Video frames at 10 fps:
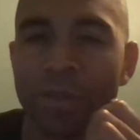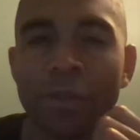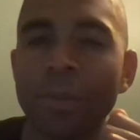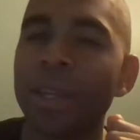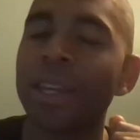
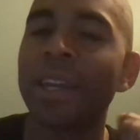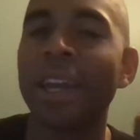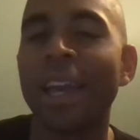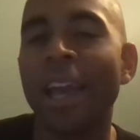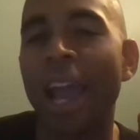for me,
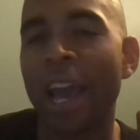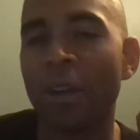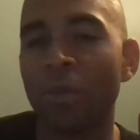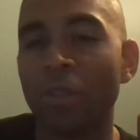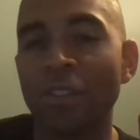
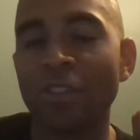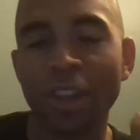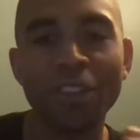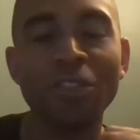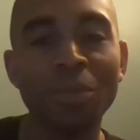and it really
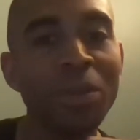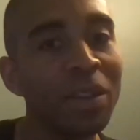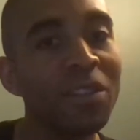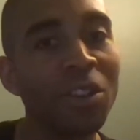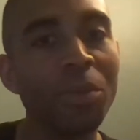sucks to be
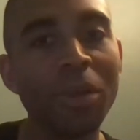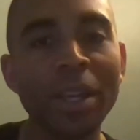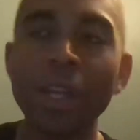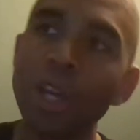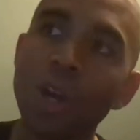in
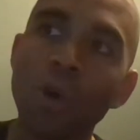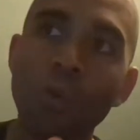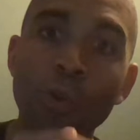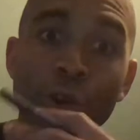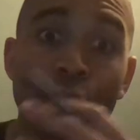something
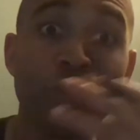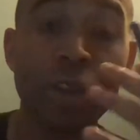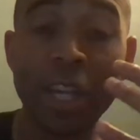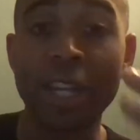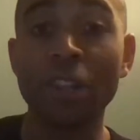where you
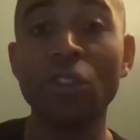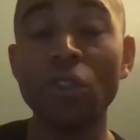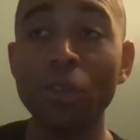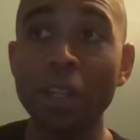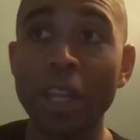get
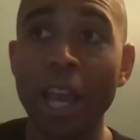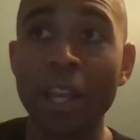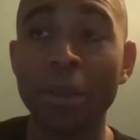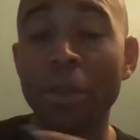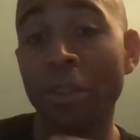into it and
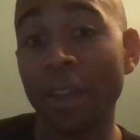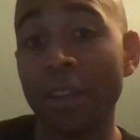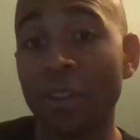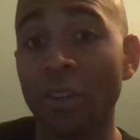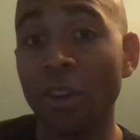you think
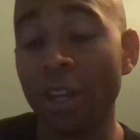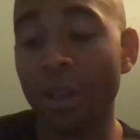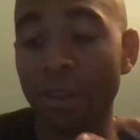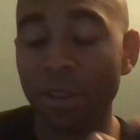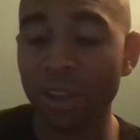it's good and
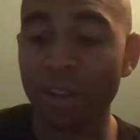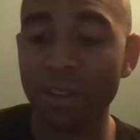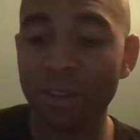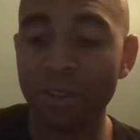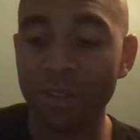you think you're
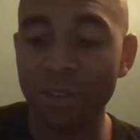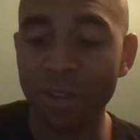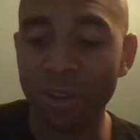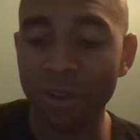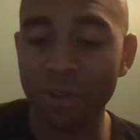gonna, you
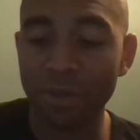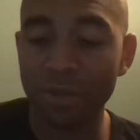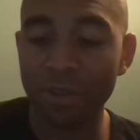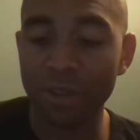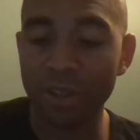
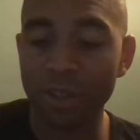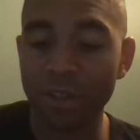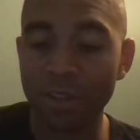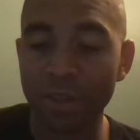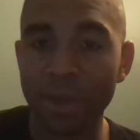know,
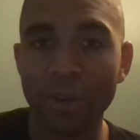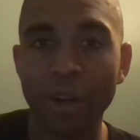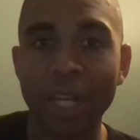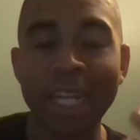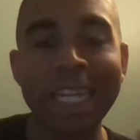it's gonna be
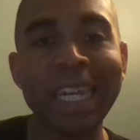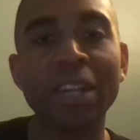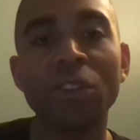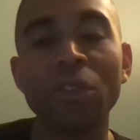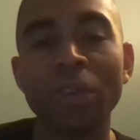great, and you get
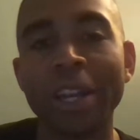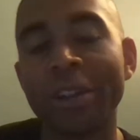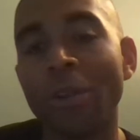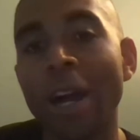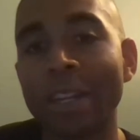into it and
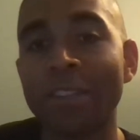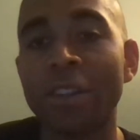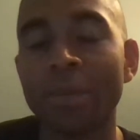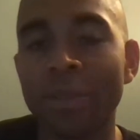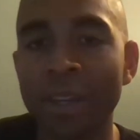you're locked in
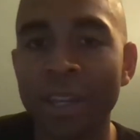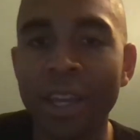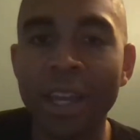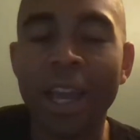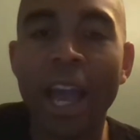something
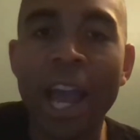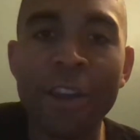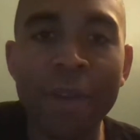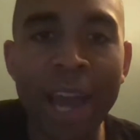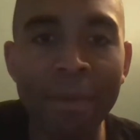and
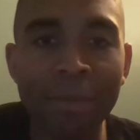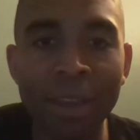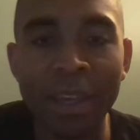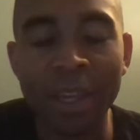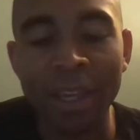you have
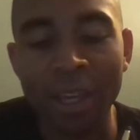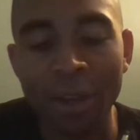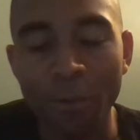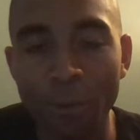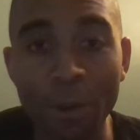the
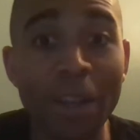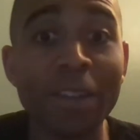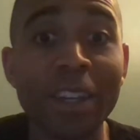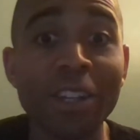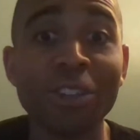
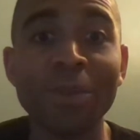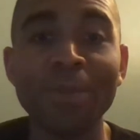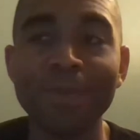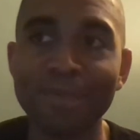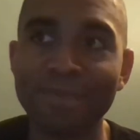
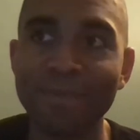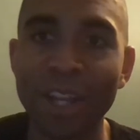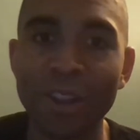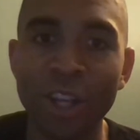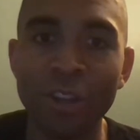realization
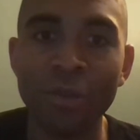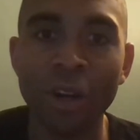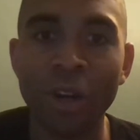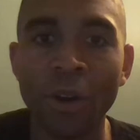that you go,